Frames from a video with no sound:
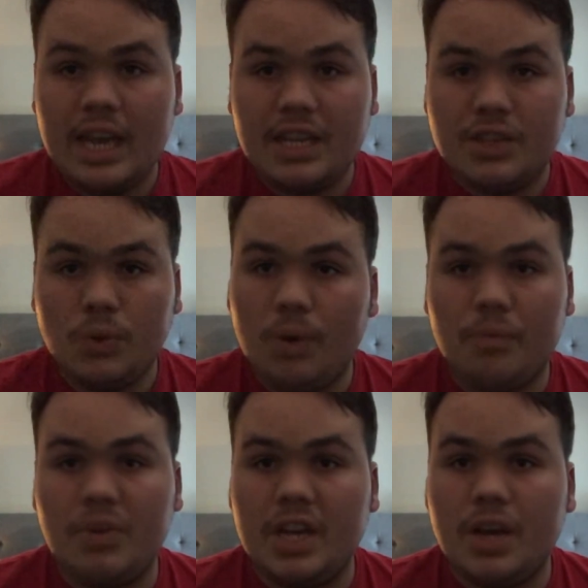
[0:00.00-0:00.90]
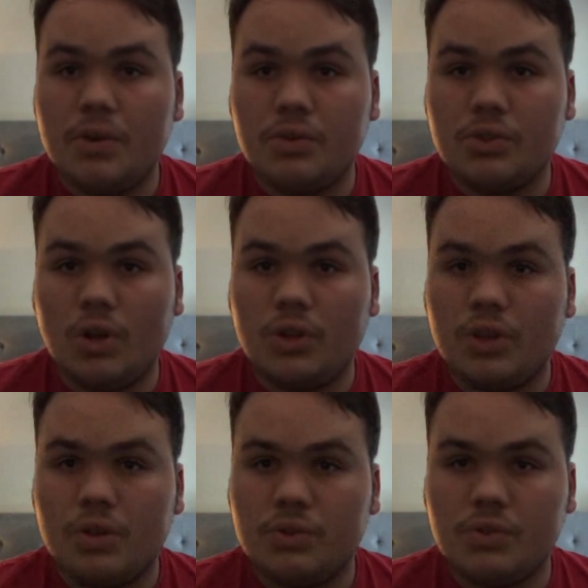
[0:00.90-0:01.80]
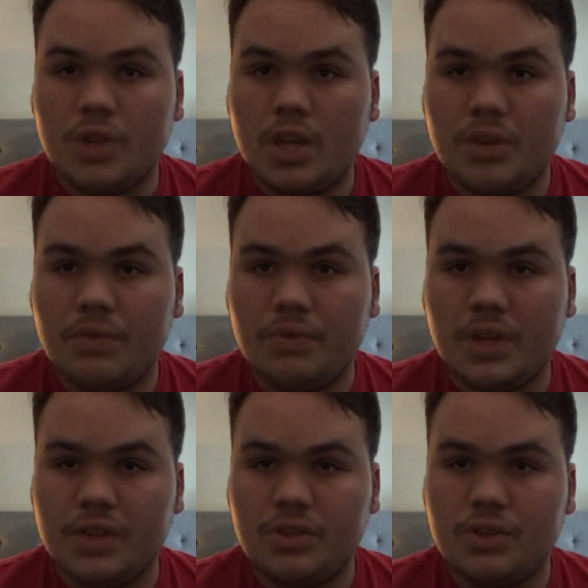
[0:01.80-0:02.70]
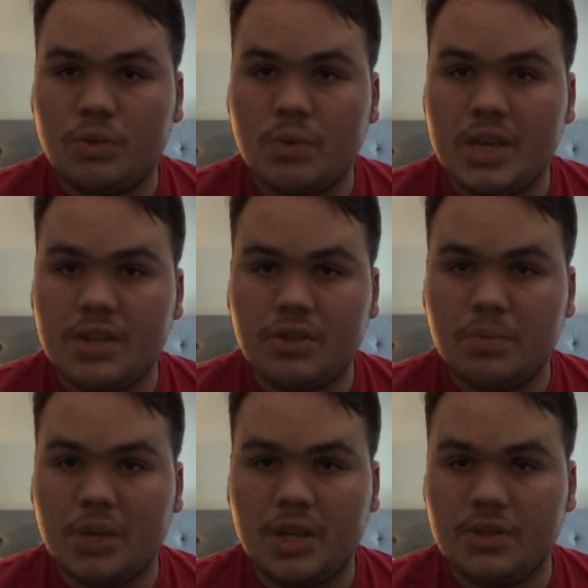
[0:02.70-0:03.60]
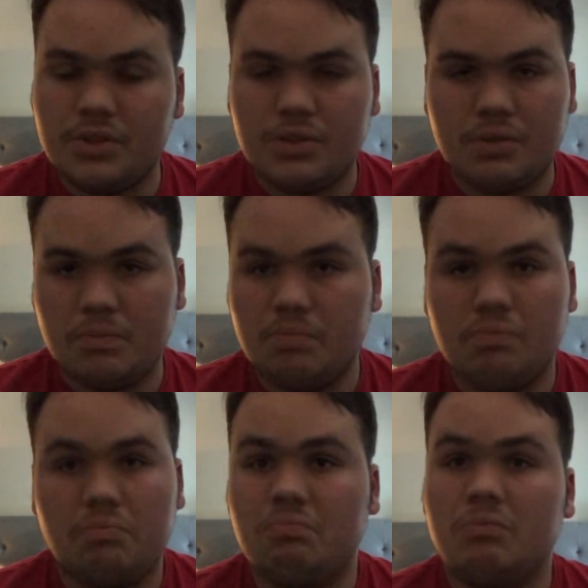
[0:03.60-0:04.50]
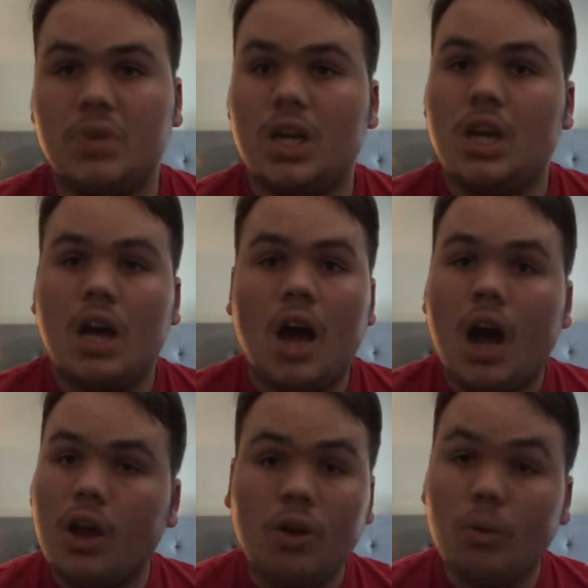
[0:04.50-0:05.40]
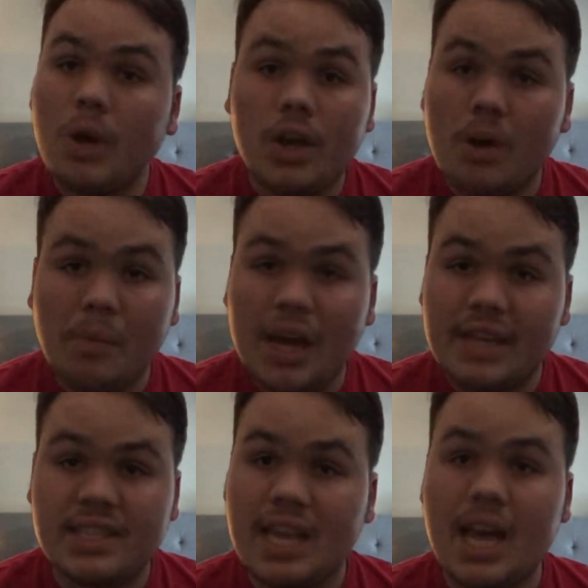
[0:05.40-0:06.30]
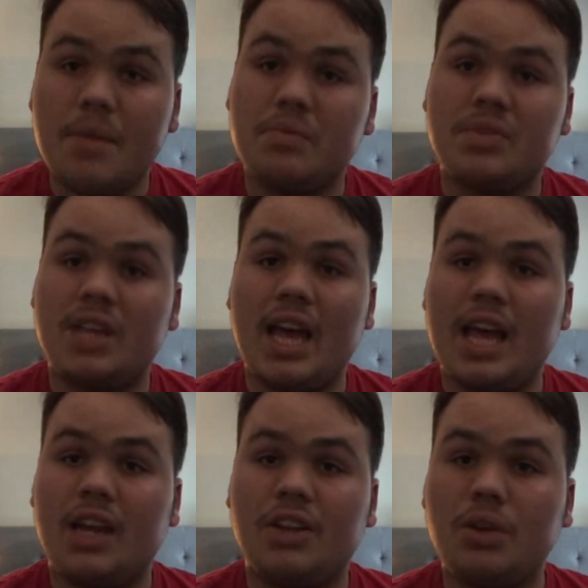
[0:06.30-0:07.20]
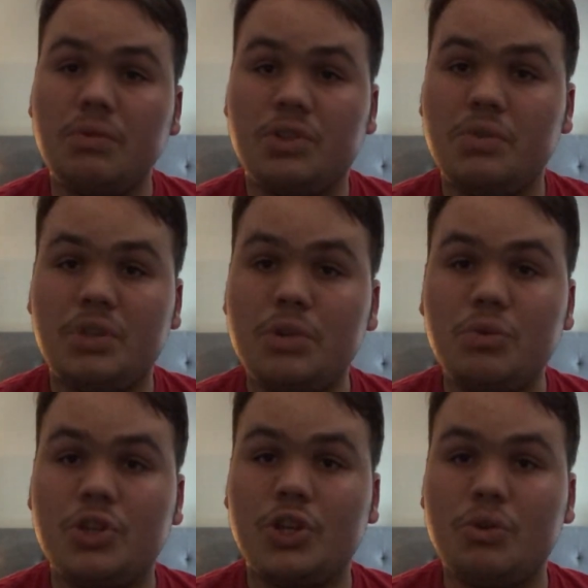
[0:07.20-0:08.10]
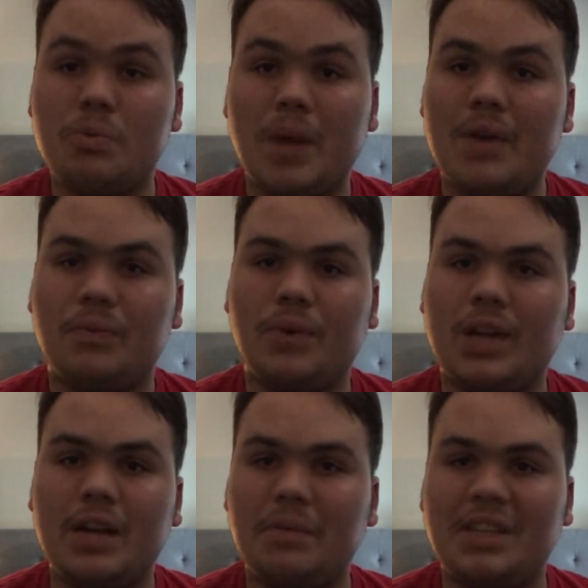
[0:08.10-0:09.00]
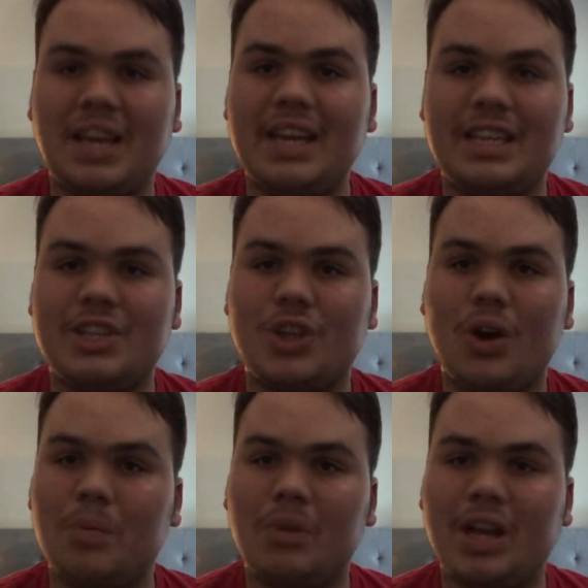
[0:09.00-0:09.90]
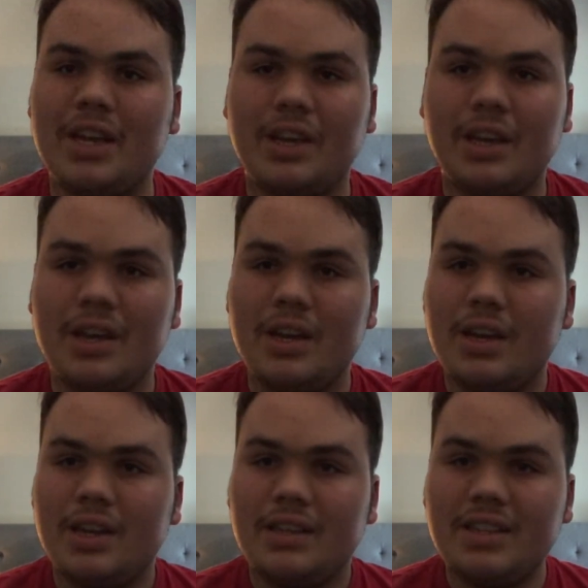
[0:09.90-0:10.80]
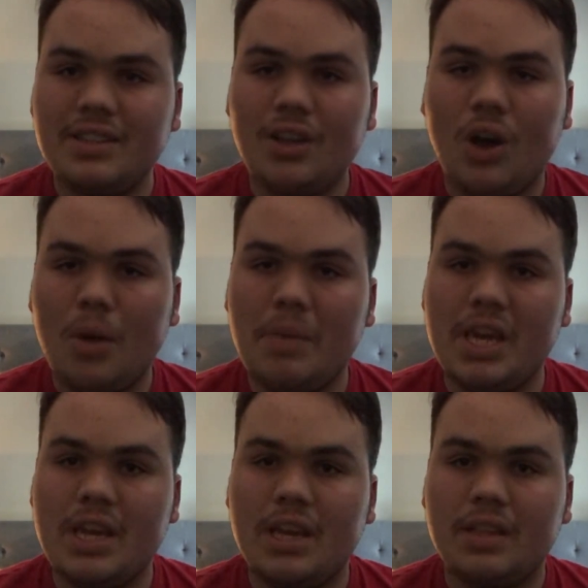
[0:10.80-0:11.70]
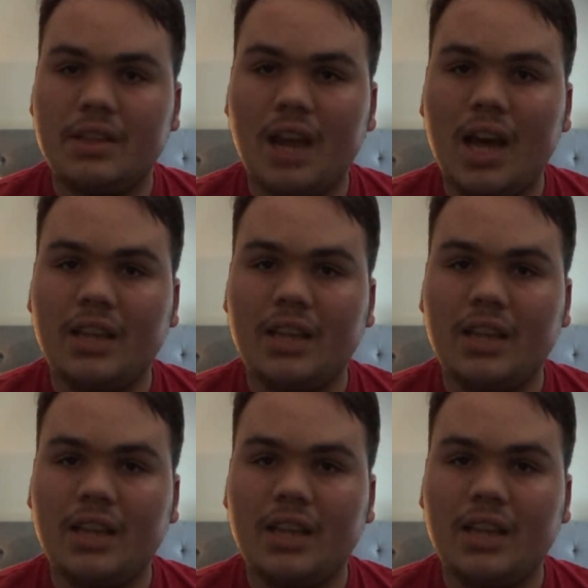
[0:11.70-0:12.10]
sort of videos on those first 2 weeks, because I got to work on my exams, and I don't do YouTube for like my daily job. Like, this is a hobby that I